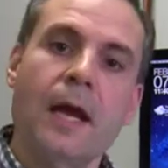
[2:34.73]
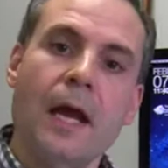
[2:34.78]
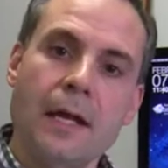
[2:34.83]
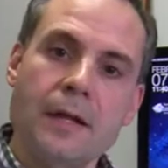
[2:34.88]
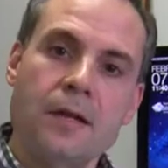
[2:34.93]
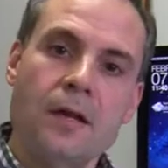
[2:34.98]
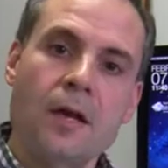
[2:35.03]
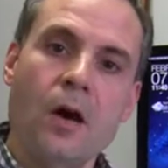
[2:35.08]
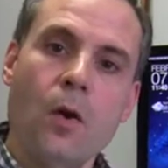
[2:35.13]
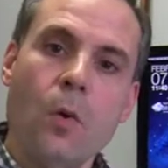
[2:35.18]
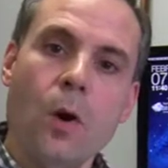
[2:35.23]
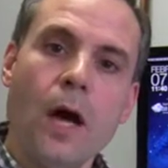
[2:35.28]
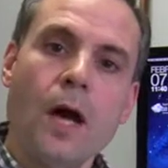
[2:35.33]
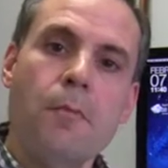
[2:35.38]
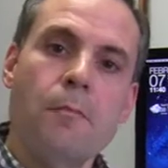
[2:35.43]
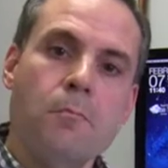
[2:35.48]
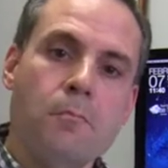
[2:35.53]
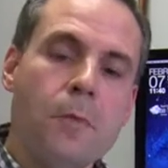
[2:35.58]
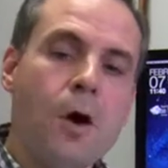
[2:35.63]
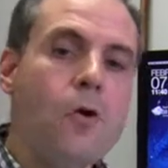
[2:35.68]
And you know
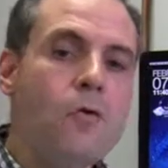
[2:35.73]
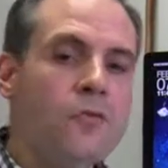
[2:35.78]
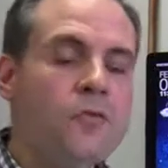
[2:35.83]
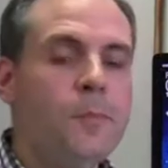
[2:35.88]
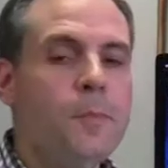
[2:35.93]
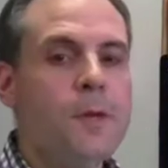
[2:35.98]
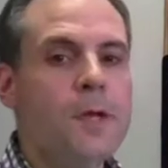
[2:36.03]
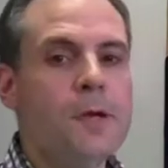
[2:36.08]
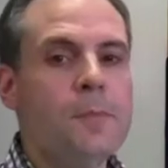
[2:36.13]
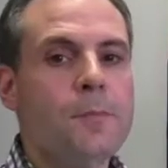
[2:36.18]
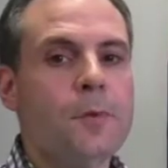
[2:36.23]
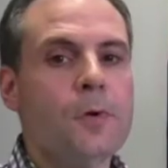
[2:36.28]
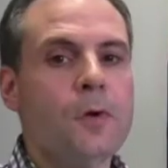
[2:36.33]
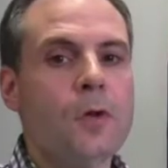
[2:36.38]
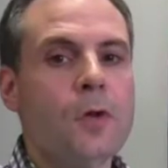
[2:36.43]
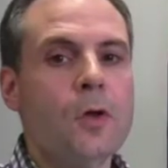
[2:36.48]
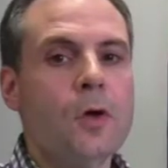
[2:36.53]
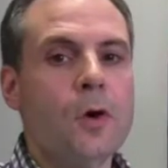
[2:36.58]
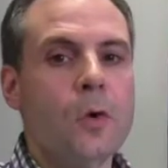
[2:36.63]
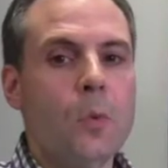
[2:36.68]
what? Most
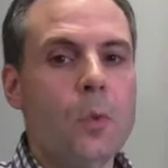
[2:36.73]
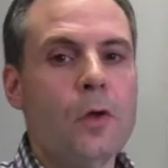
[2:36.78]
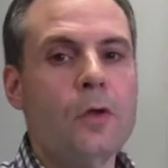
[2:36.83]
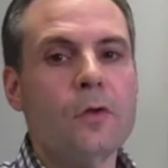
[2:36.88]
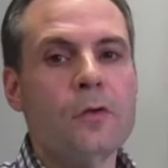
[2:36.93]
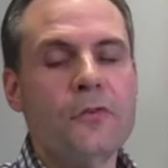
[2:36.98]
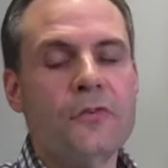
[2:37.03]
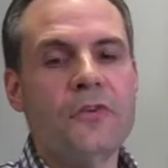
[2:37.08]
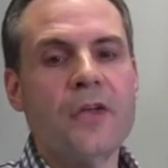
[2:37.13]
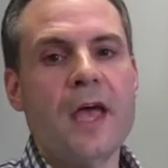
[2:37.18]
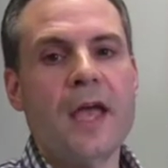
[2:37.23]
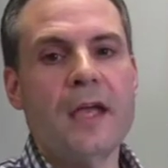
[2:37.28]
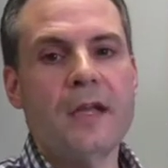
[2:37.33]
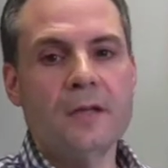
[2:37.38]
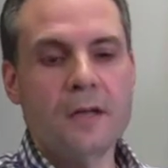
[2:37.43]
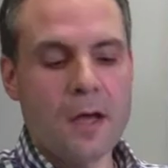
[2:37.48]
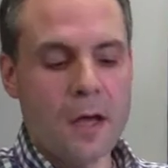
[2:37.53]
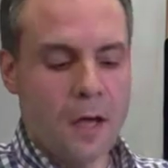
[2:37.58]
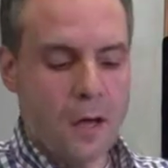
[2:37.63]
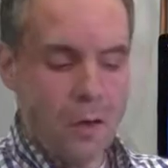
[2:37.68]
people will say
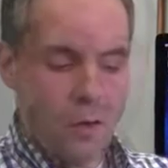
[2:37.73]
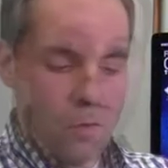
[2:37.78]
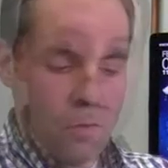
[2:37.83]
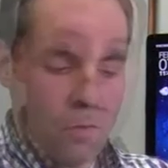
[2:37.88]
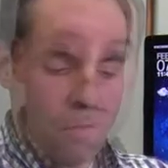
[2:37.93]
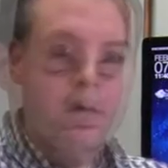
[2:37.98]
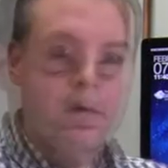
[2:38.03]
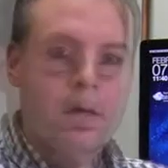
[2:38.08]
no.